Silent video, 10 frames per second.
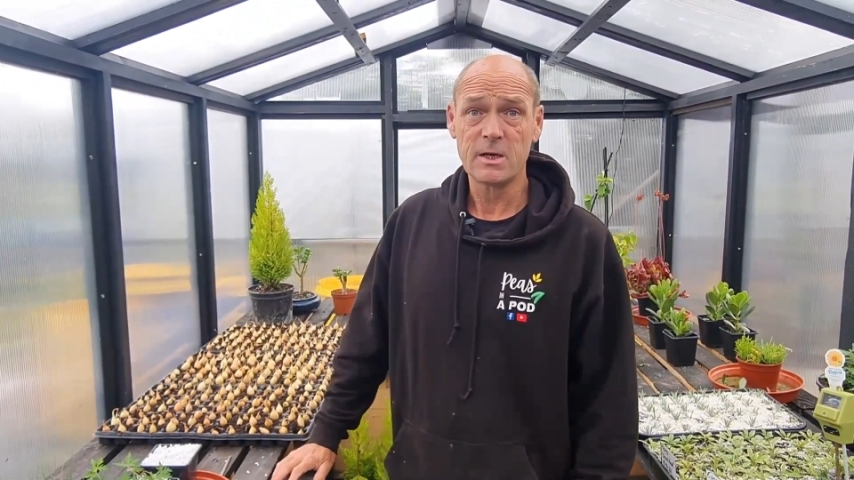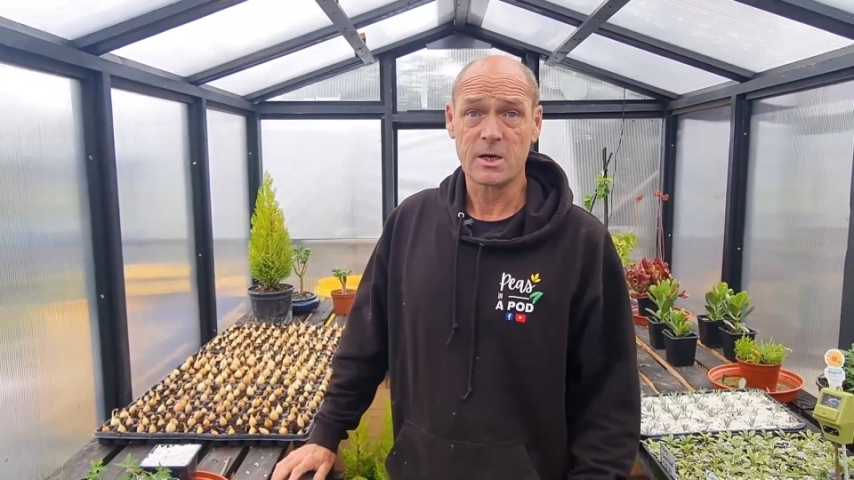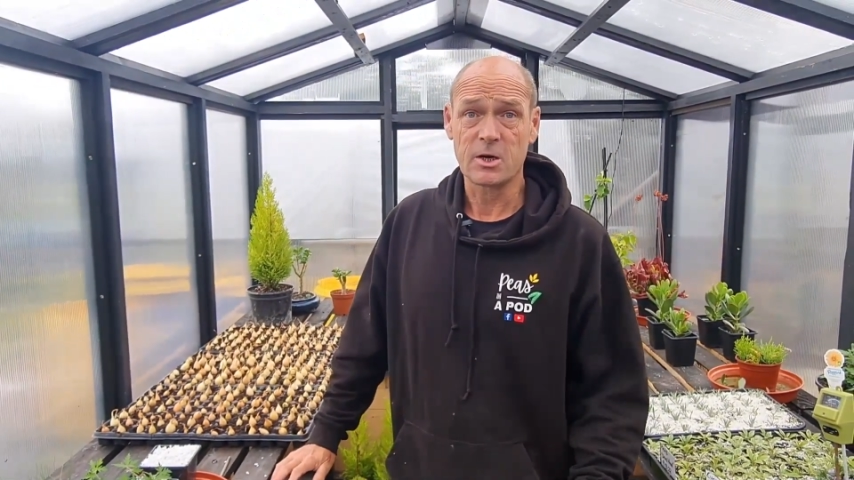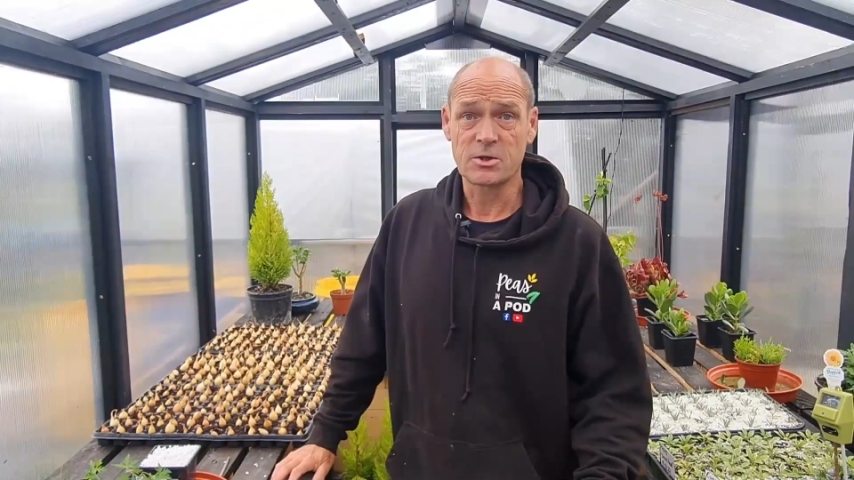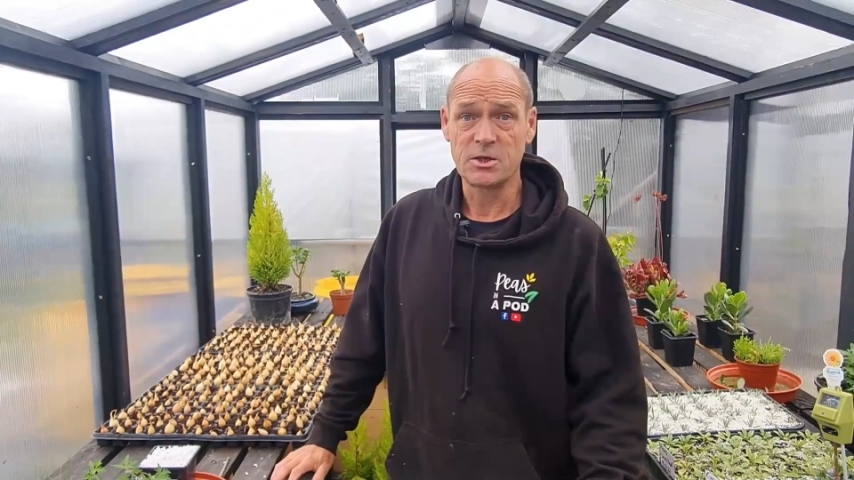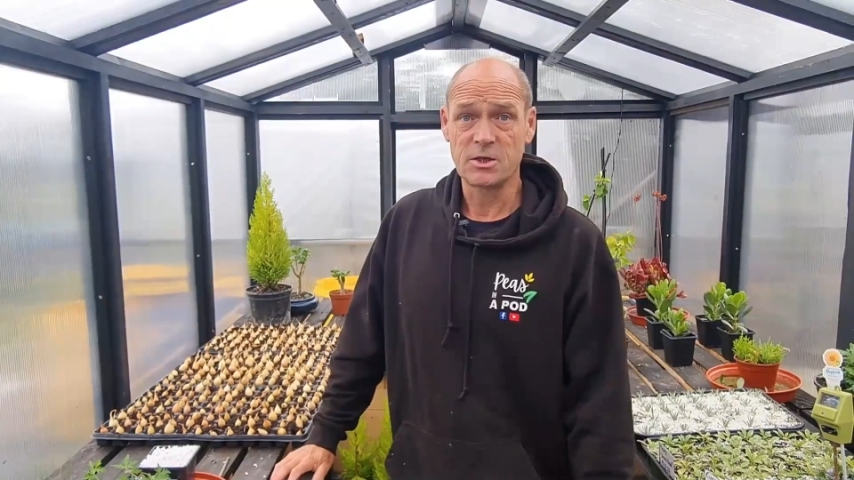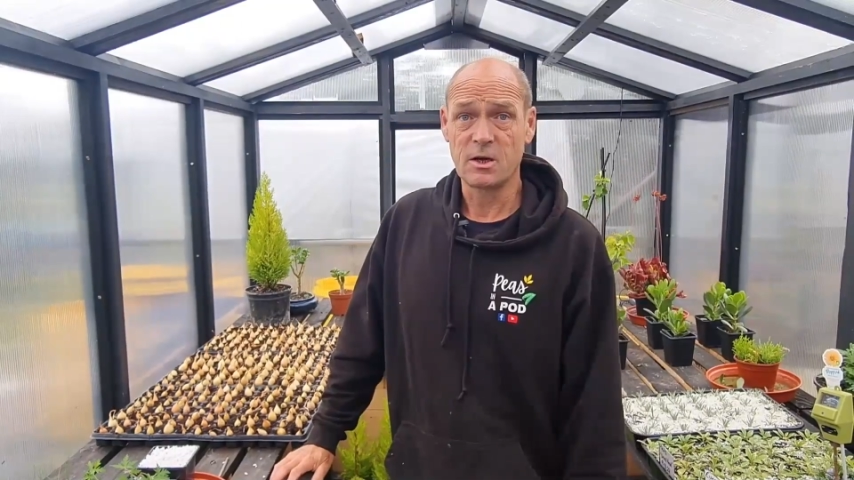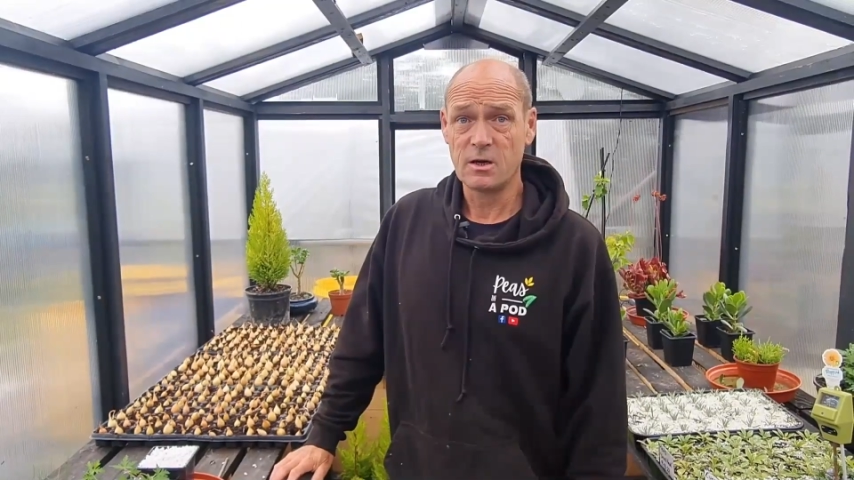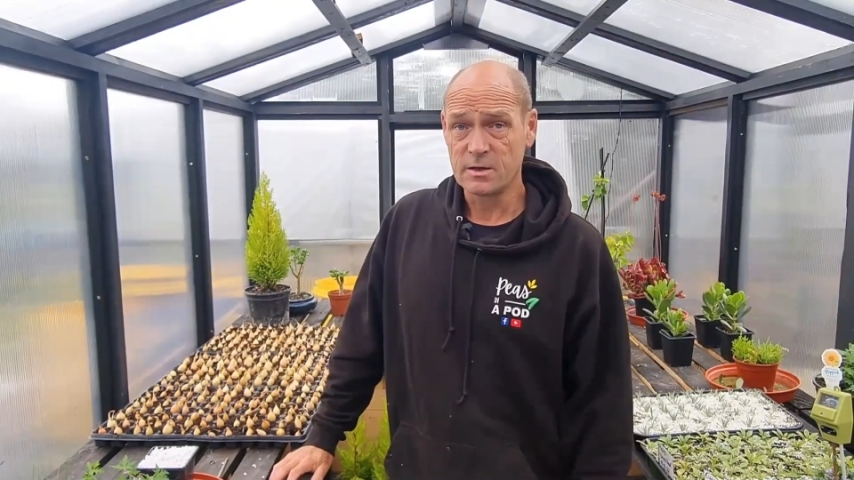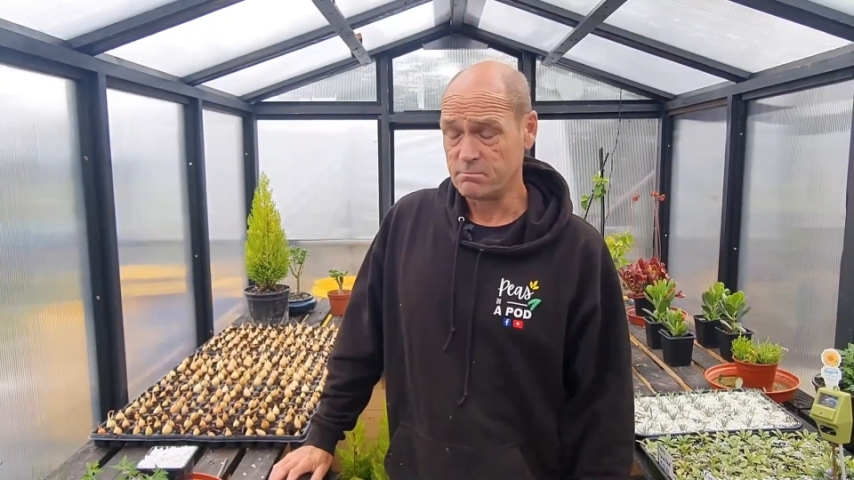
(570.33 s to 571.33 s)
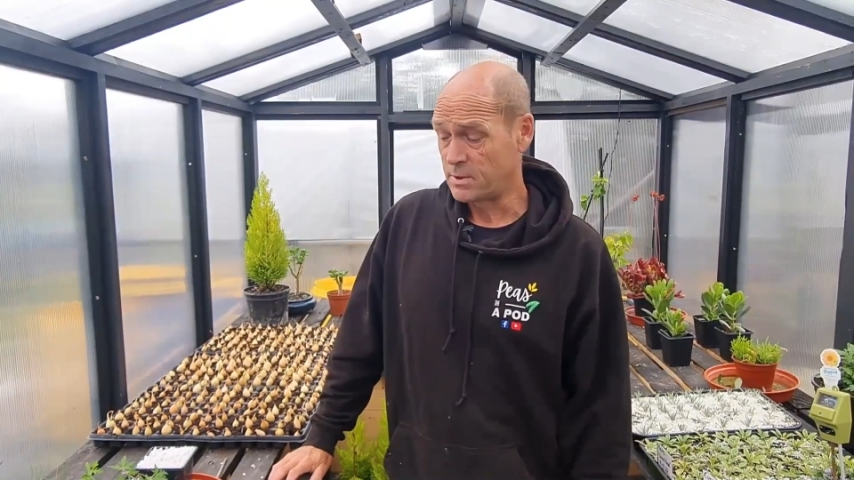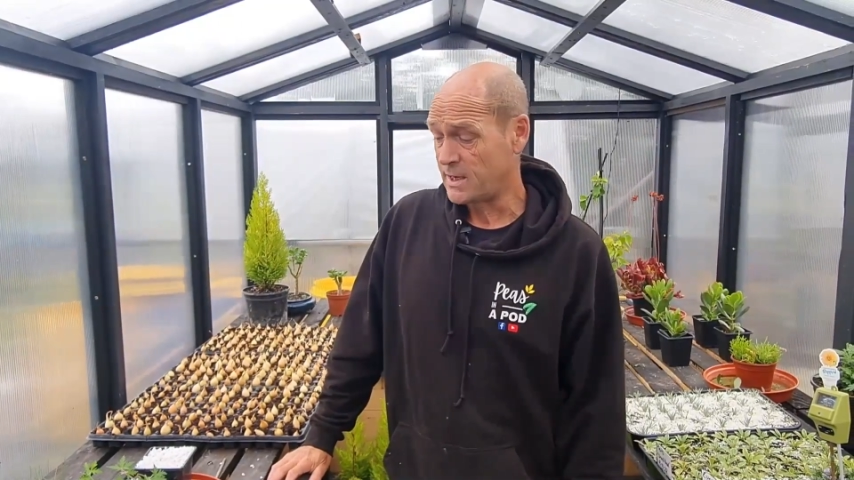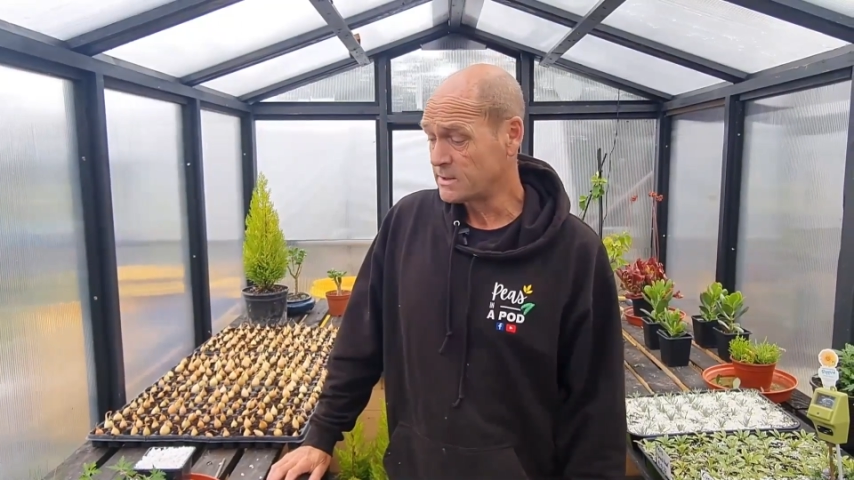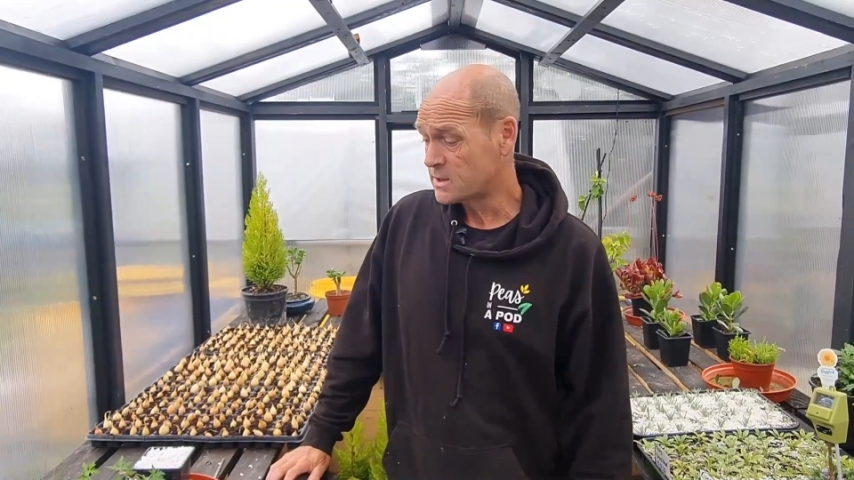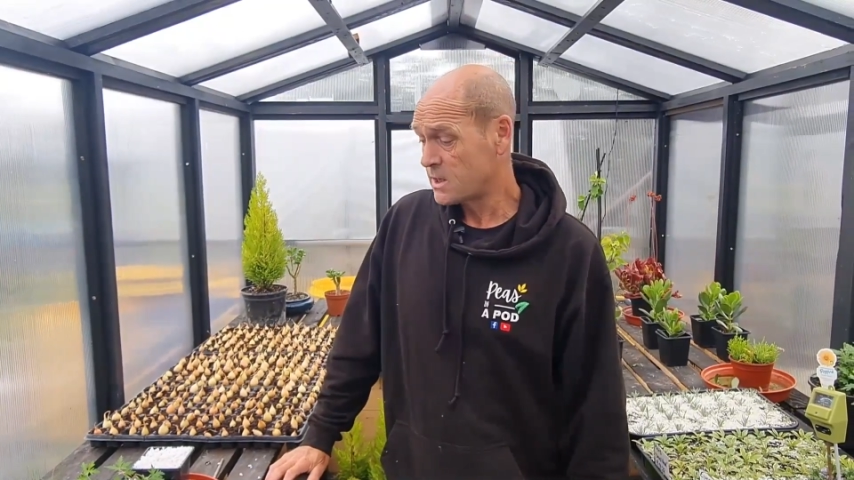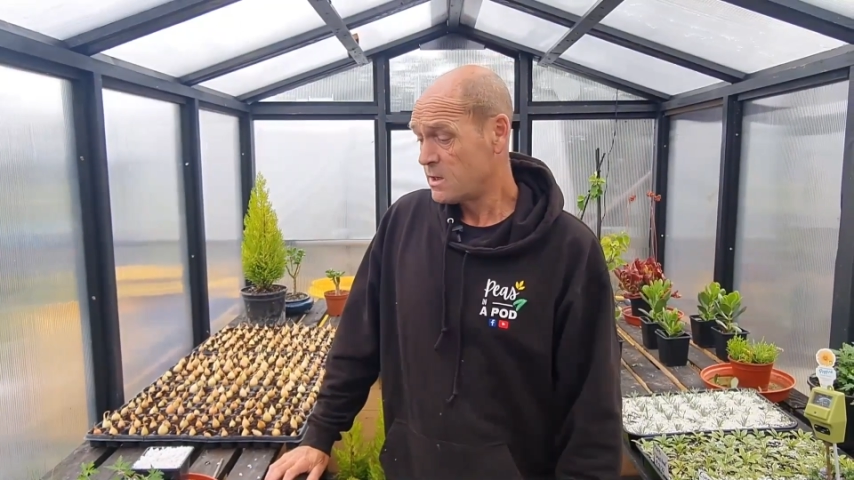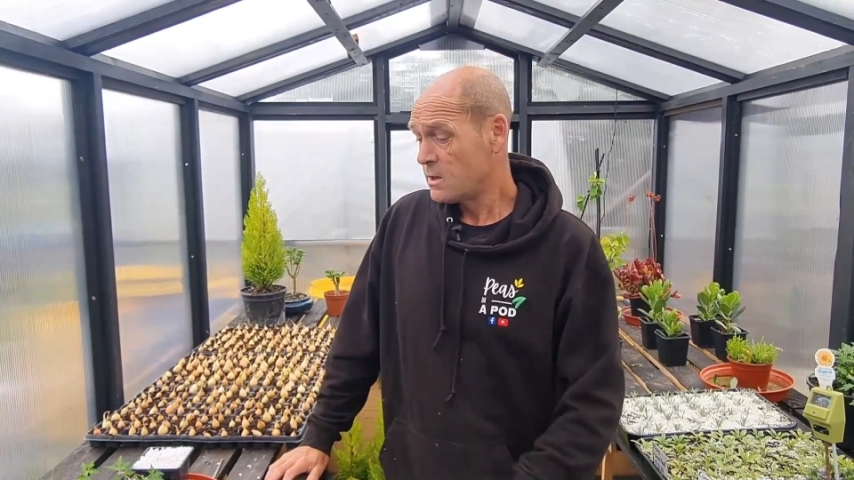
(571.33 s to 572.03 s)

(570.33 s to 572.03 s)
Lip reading: your cottage garden plants,